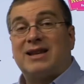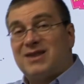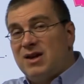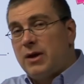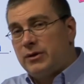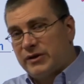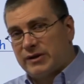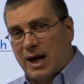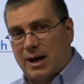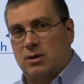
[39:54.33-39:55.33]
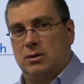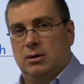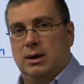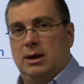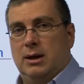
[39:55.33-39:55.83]
That's another
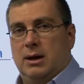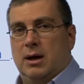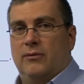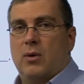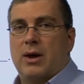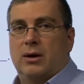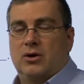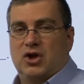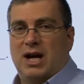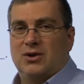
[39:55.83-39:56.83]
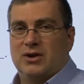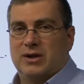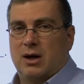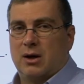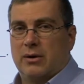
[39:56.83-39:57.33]
cycle of weather
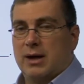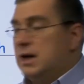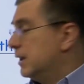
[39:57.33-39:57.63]
changes on Earth.